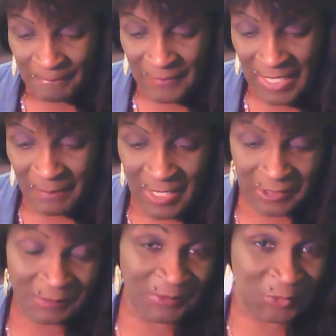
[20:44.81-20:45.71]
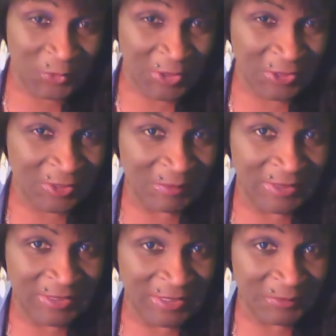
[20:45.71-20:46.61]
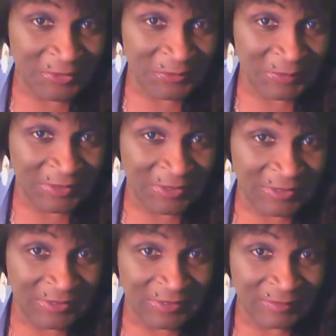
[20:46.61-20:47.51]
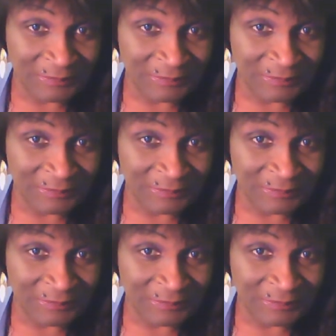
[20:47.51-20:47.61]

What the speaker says: I'm not going to be too hard on my neighbors because,